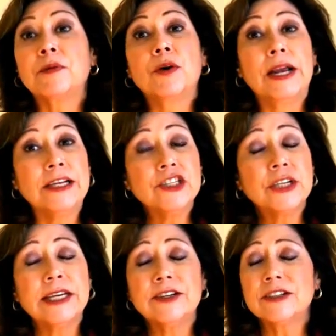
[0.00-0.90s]
For
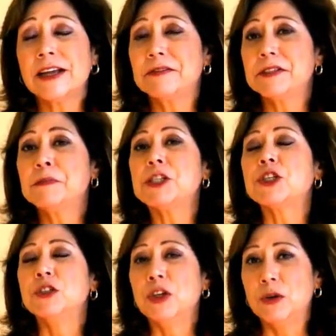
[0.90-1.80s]
educators, I have a
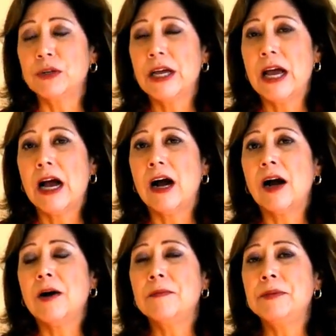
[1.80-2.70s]
special note
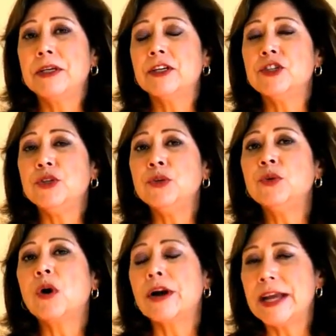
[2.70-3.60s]
because
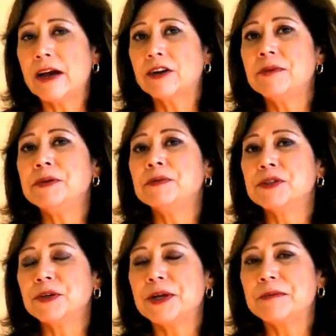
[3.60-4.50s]
you are now going to be
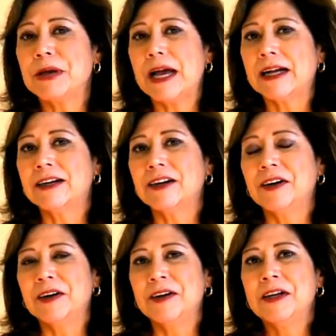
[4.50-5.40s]
returning back
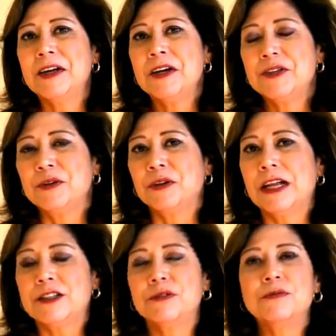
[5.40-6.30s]
to a
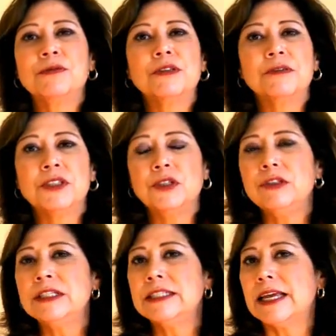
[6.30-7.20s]
classroom full of
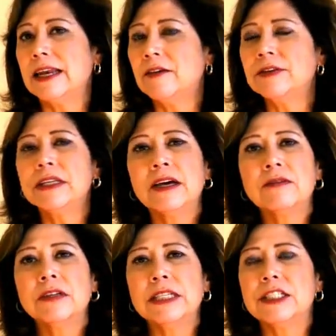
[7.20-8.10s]
students at every
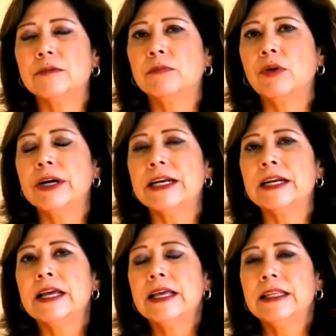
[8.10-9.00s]
level. It's
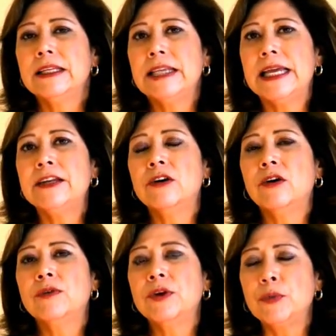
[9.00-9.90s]
important that they
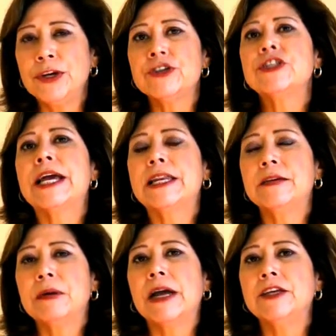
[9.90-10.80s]
know that we are
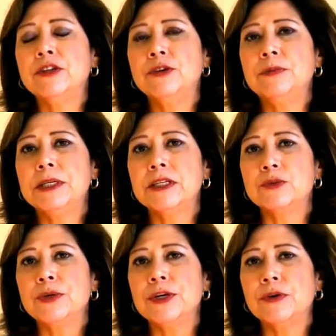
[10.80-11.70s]
standing by you,
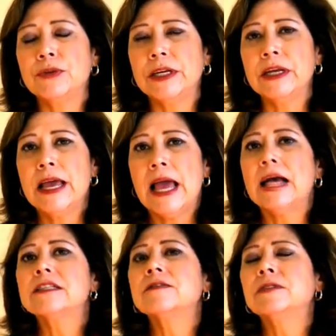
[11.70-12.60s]
because we know that
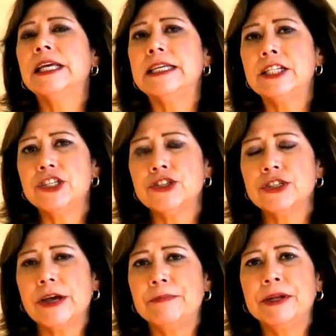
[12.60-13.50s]
as of late,
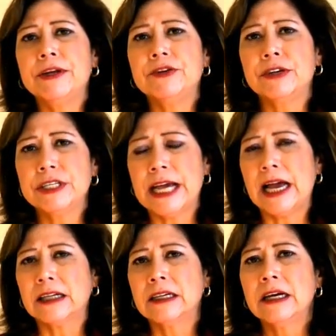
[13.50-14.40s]
teachers have been under
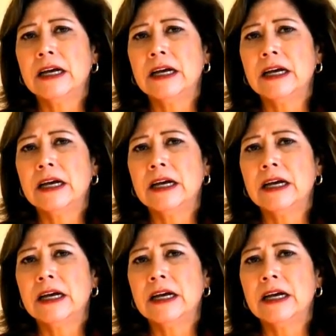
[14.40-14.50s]
attack